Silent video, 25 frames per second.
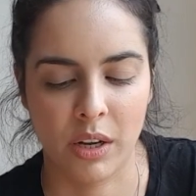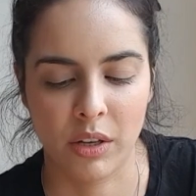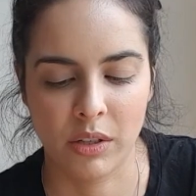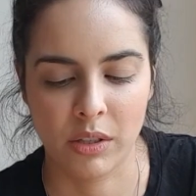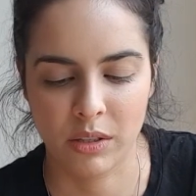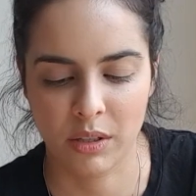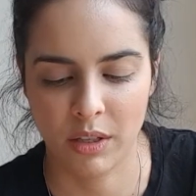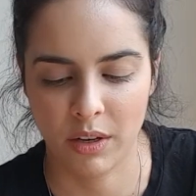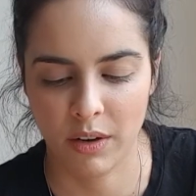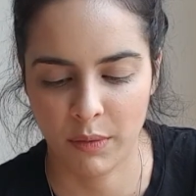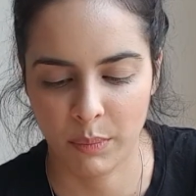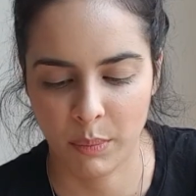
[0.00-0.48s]
and
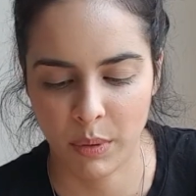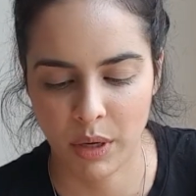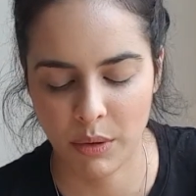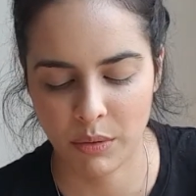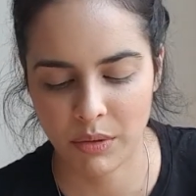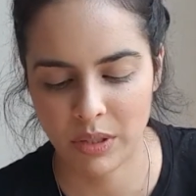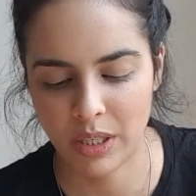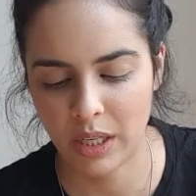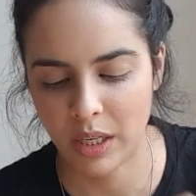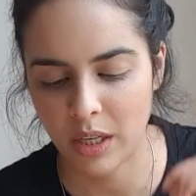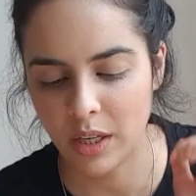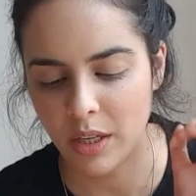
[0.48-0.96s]
stuff, but I was
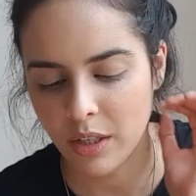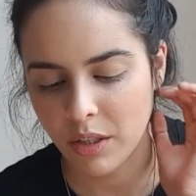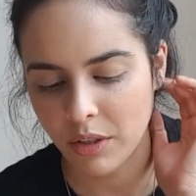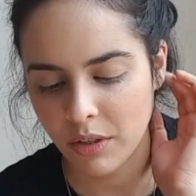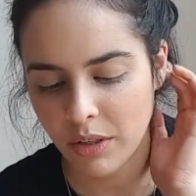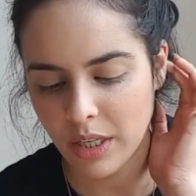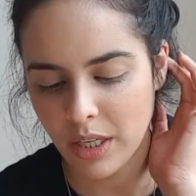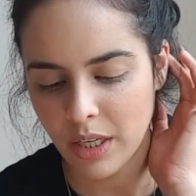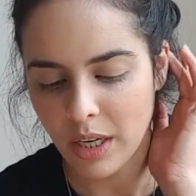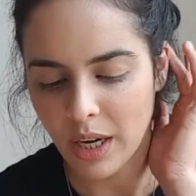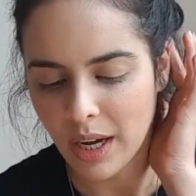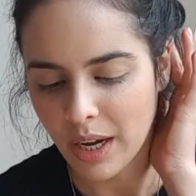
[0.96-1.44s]
like
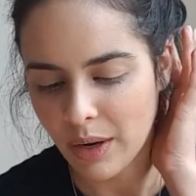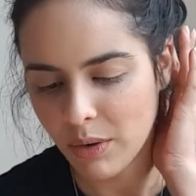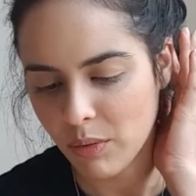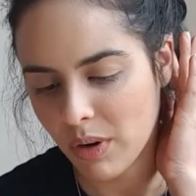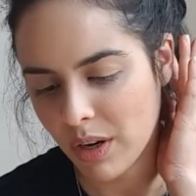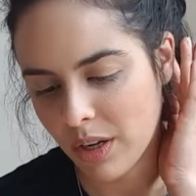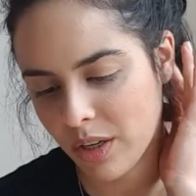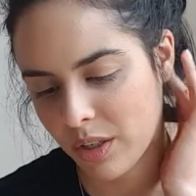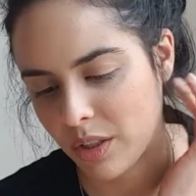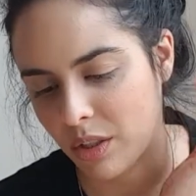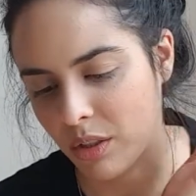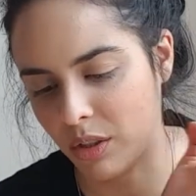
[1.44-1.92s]
hungry and I
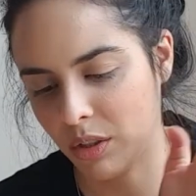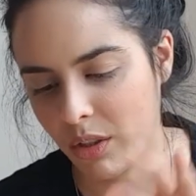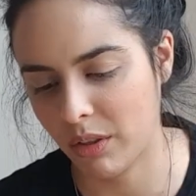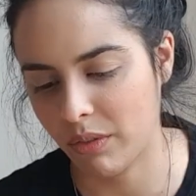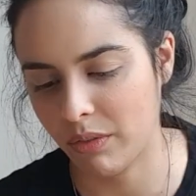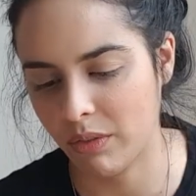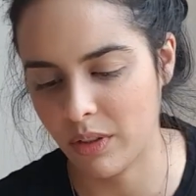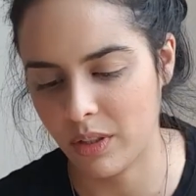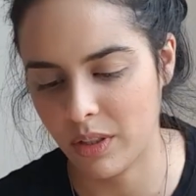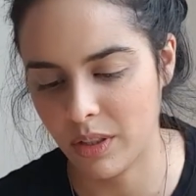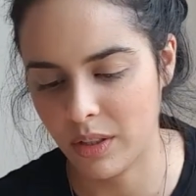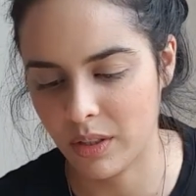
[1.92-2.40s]
wanted to look
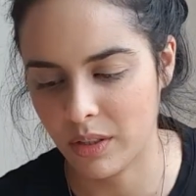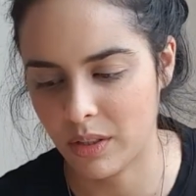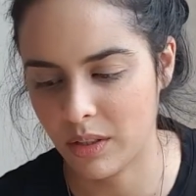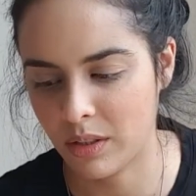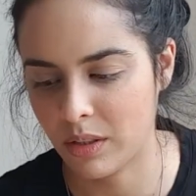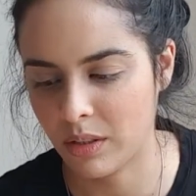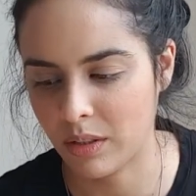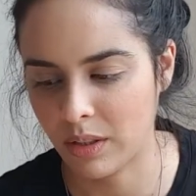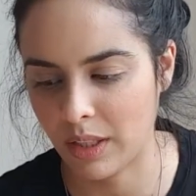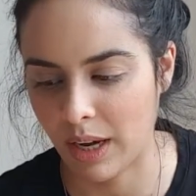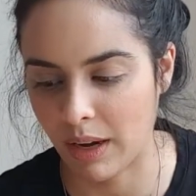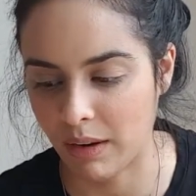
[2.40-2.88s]
for
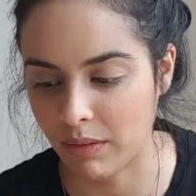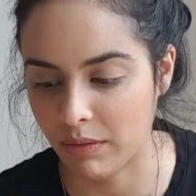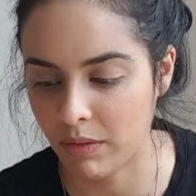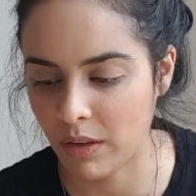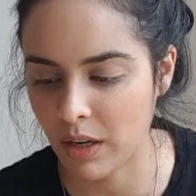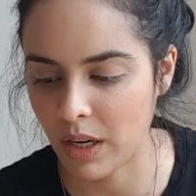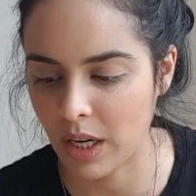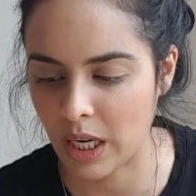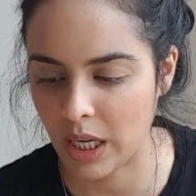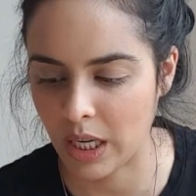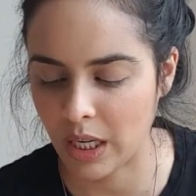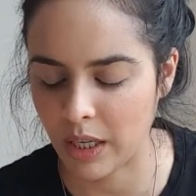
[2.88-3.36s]
this
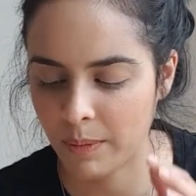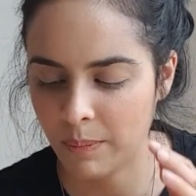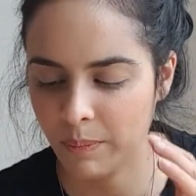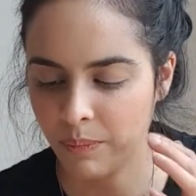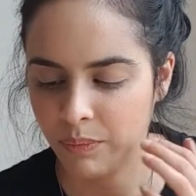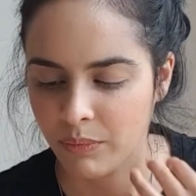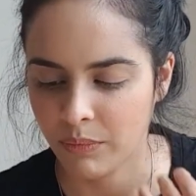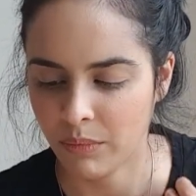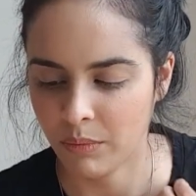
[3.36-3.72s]
cafe